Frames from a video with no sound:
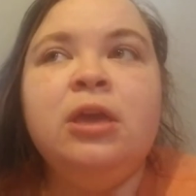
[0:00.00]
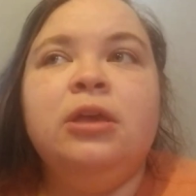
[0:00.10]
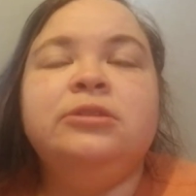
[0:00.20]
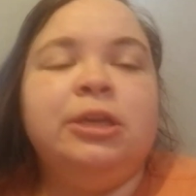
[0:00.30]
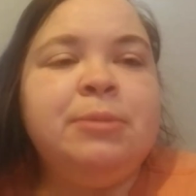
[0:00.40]

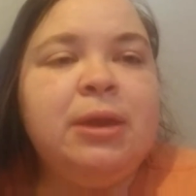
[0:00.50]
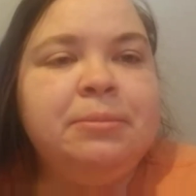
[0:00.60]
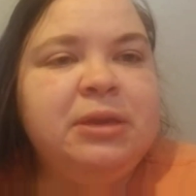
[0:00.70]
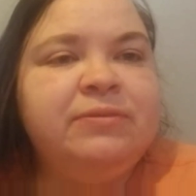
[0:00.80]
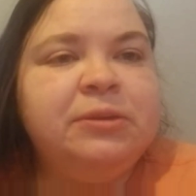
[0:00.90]
So you make
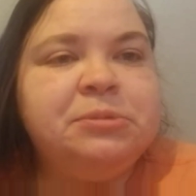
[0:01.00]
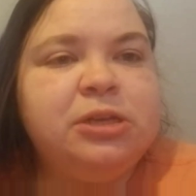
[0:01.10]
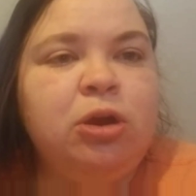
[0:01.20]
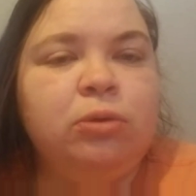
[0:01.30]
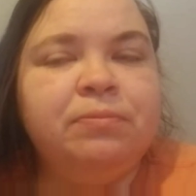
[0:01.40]
beef tips at
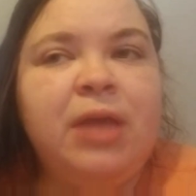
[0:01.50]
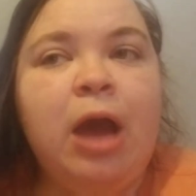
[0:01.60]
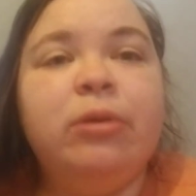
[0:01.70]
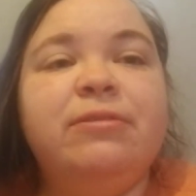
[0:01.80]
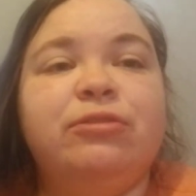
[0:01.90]
home. I
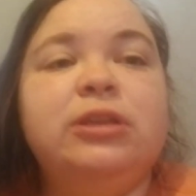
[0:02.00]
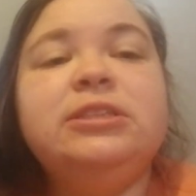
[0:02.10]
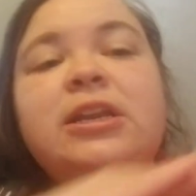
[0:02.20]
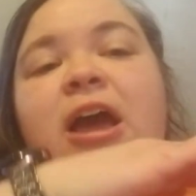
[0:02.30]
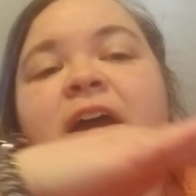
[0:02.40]
would freeze
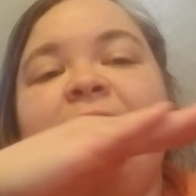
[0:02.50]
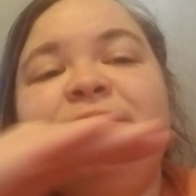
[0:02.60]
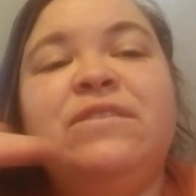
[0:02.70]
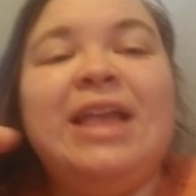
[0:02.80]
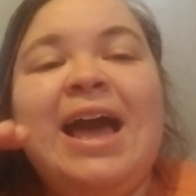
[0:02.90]
it
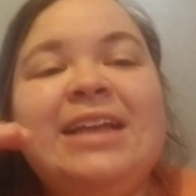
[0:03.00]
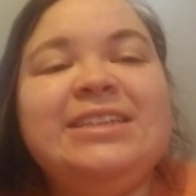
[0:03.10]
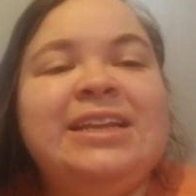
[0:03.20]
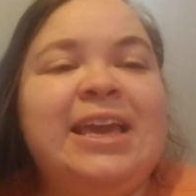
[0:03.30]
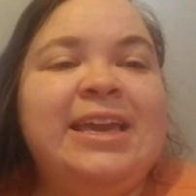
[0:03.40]
flat
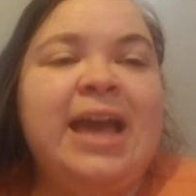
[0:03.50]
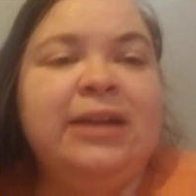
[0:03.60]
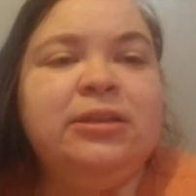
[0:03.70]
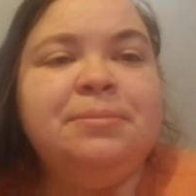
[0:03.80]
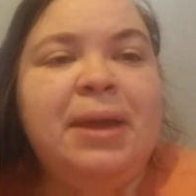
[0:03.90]
in a
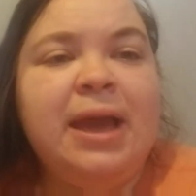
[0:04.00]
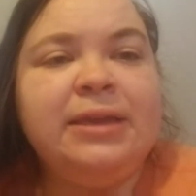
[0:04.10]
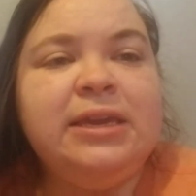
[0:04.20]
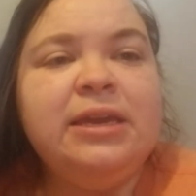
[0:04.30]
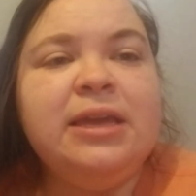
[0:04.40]
gallon
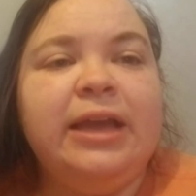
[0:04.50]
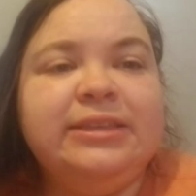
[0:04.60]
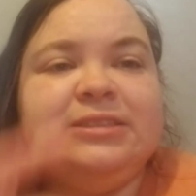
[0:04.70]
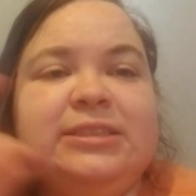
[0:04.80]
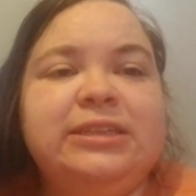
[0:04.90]
baggie
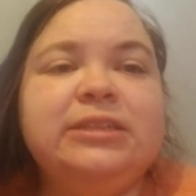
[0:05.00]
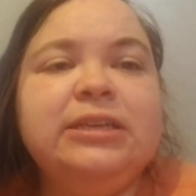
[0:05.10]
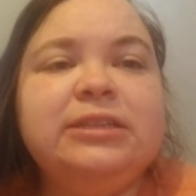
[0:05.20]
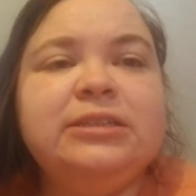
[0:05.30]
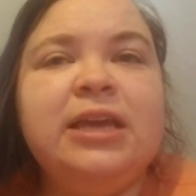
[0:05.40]
and seal
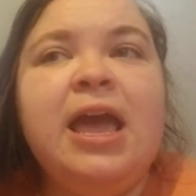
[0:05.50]
it,